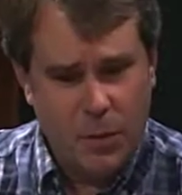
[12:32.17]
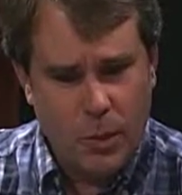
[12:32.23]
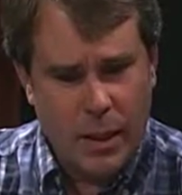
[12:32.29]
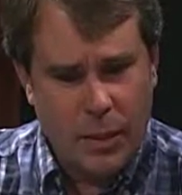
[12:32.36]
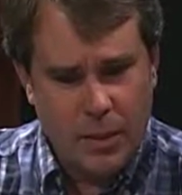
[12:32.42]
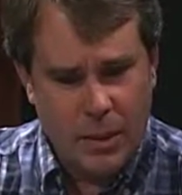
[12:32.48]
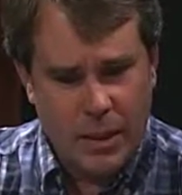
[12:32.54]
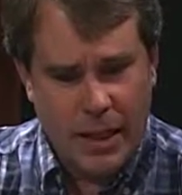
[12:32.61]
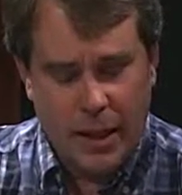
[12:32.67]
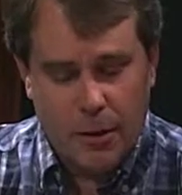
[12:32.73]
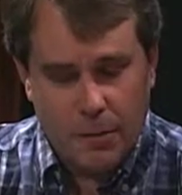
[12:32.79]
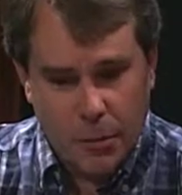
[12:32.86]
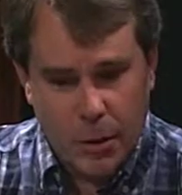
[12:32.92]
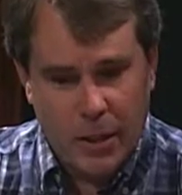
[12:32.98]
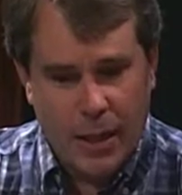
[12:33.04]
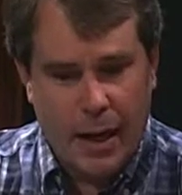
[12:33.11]
When I was in
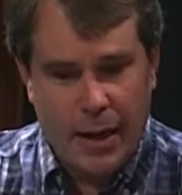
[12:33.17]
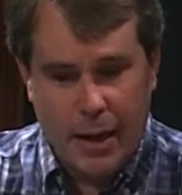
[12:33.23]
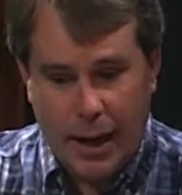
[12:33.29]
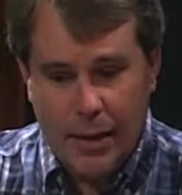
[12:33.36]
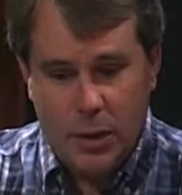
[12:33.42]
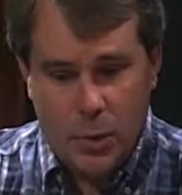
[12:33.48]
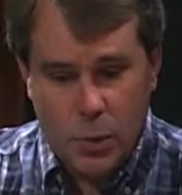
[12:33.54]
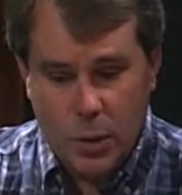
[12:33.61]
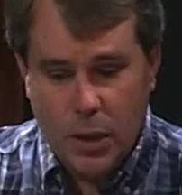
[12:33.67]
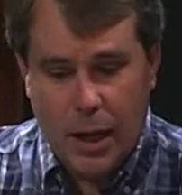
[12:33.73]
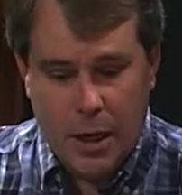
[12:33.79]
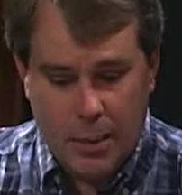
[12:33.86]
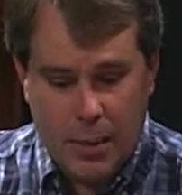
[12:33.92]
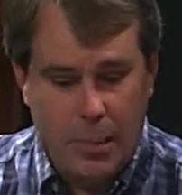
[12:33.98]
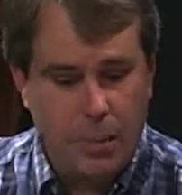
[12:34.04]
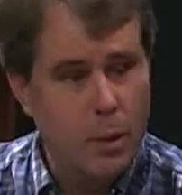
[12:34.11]
California, I, I, knew a lot
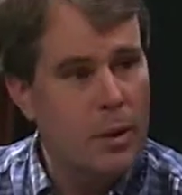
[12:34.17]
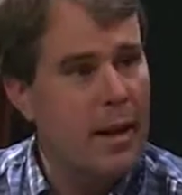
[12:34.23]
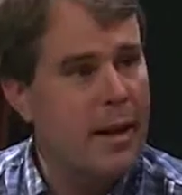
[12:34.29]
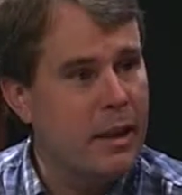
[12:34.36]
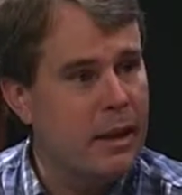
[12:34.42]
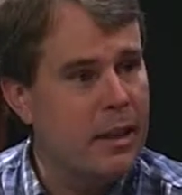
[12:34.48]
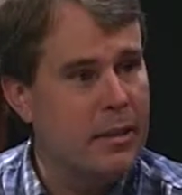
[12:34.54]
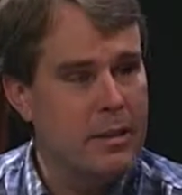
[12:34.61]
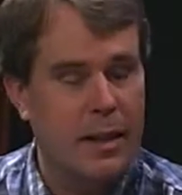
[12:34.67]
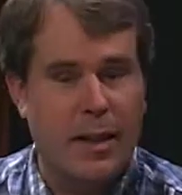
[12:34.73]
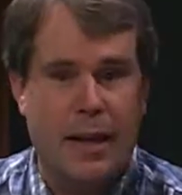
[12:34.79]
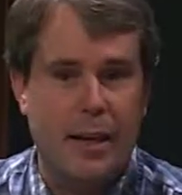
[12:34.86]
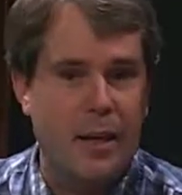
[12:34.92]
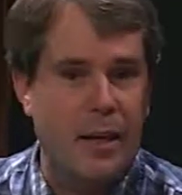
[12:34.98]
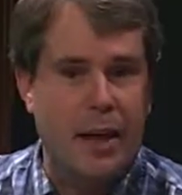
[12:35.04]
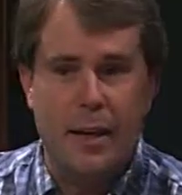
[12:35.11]
of people like this. I,
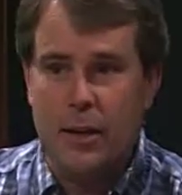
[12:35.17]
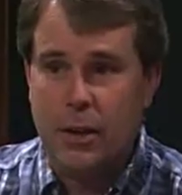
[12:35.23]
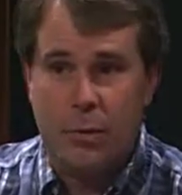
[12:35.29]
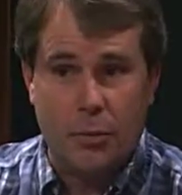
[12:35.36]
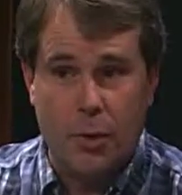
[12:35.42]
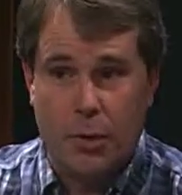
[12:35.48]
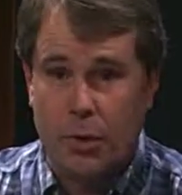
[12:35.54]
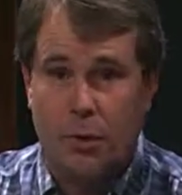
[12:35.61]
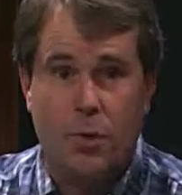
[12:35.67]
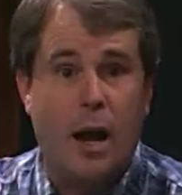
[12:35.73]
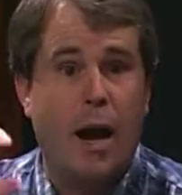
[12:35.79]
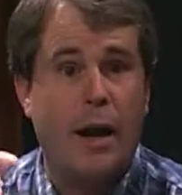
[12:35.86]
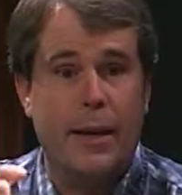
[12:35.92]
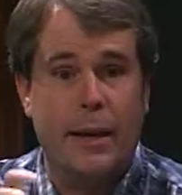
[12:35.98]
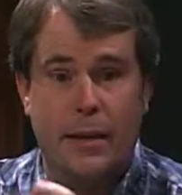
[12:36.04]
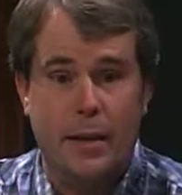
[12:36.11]
I, I could have thrown a
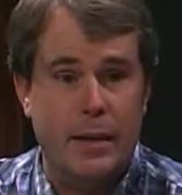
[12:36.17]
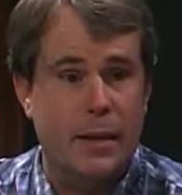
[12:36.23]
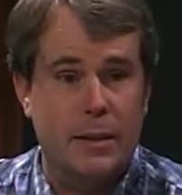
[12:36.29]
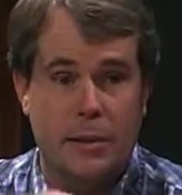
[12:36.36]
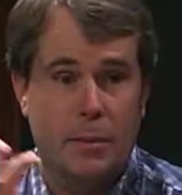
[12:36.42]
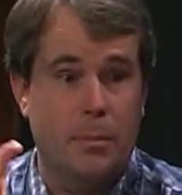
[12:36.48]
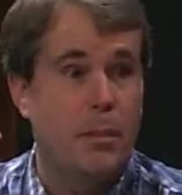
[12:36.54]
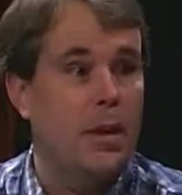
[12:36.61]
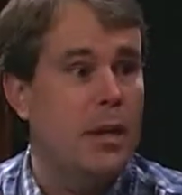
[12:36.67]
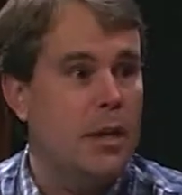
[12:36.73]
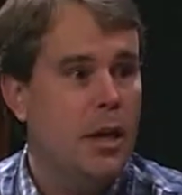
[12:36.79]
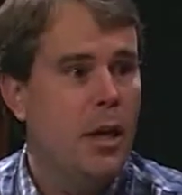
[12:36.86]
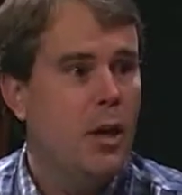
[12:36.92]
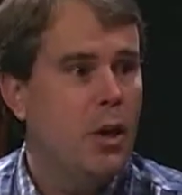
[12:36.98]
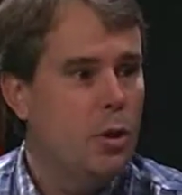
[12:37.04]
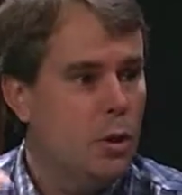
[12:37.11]
rock and hit somebody
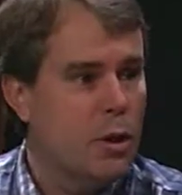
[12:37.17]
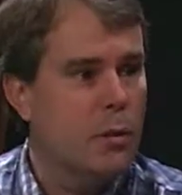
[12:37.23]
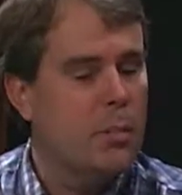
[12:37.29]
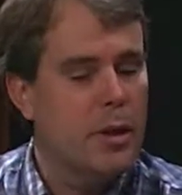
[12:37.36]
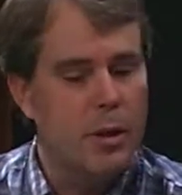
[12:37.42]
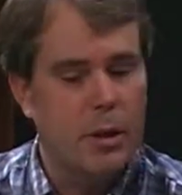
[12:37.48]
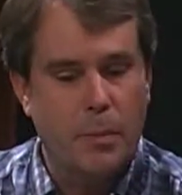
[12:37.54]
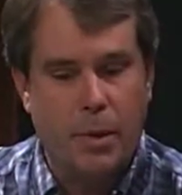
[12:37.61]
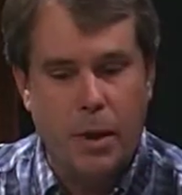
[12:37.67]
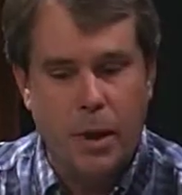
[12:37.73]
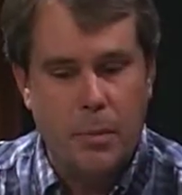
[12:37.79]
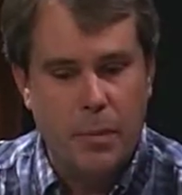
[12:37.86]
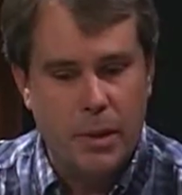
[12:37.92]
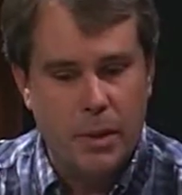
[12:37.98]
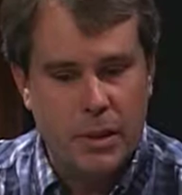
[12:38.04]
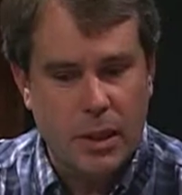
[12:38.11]
who mm -hmm. could have mm-hmm. played the part,
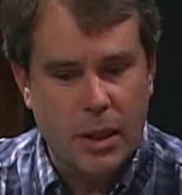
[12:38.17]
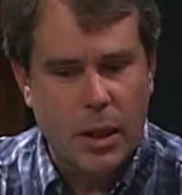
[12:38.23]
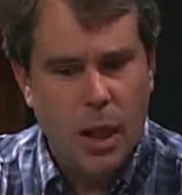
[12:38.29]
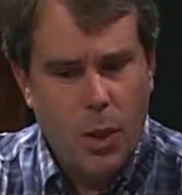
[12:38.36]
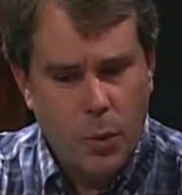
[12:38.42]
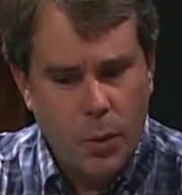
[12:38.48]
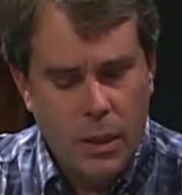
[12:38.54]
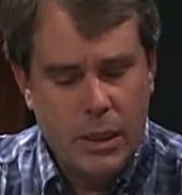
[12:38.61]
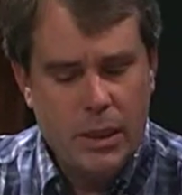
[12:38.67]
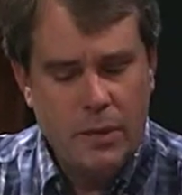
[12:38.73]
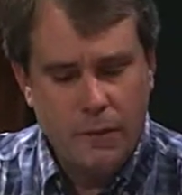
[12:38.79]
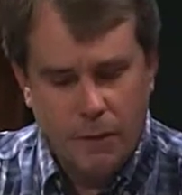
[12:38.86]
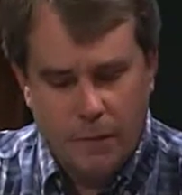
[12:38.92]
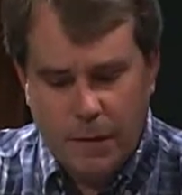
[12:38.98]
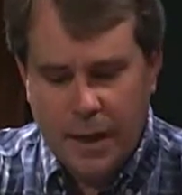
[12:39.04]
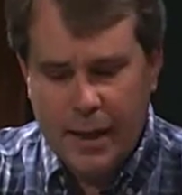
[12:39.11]
but uh, we
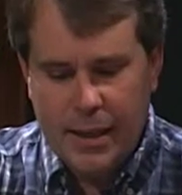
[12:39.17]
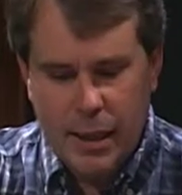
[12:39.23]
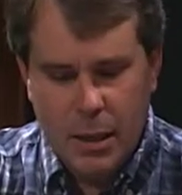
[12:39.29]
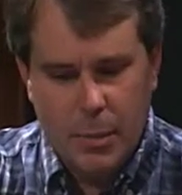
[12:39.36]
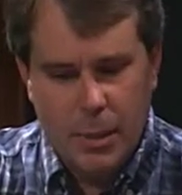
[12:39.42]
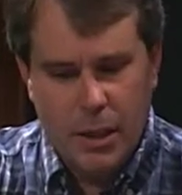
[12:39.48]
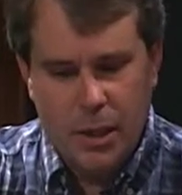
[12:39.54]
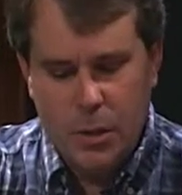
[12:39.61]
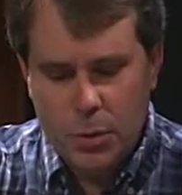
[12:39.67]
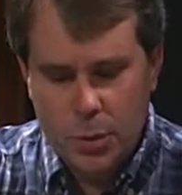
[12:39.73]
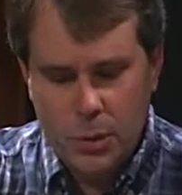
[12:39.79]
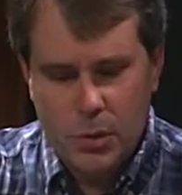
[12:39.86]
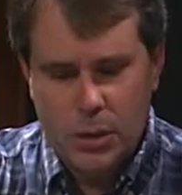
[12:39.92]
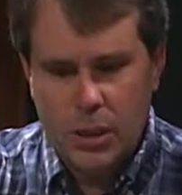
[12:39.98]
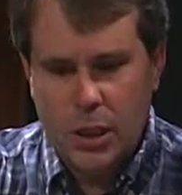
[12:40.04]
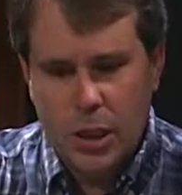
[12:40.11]
didn't find anybody who
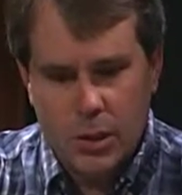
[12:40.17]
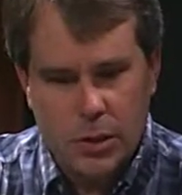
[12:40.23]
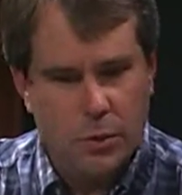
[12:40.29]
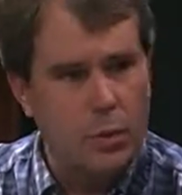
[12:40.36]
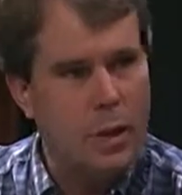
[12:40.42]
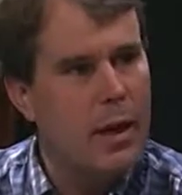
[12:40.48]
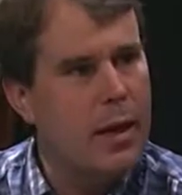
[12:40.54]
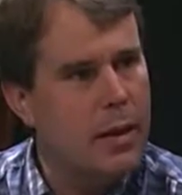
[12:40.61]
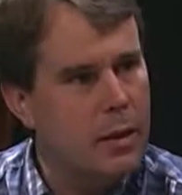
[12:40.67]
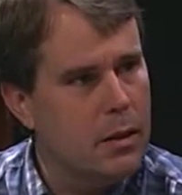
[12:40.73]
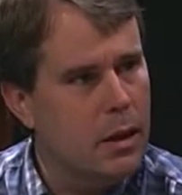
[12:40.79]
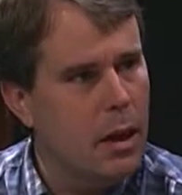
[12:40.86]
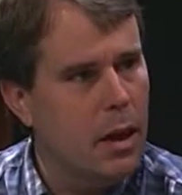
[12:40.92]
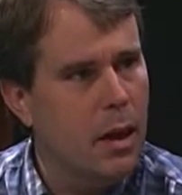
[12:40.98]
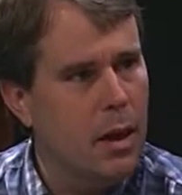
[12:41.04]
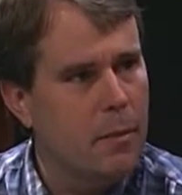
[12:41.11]
was just right.
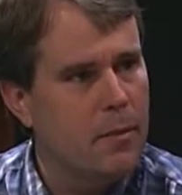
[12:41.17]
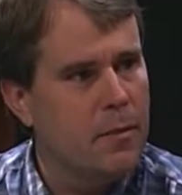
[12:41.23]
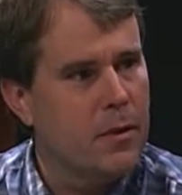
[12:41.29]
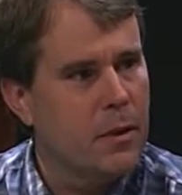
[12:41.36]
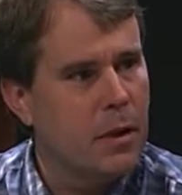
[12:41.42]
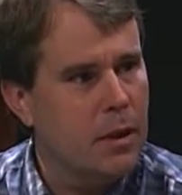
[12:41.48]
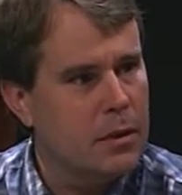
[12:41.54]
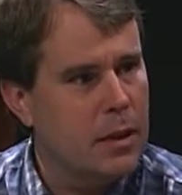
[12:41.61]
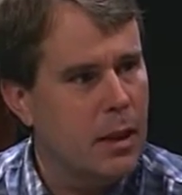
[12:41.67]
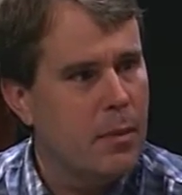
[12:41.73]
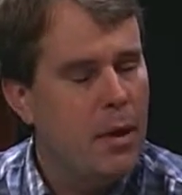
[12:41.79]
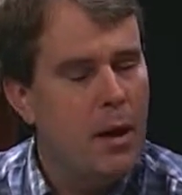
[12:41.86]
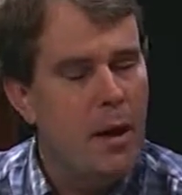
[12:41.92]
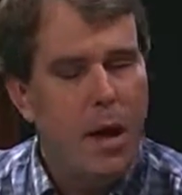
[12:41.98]
Um, and what were um, you looking for?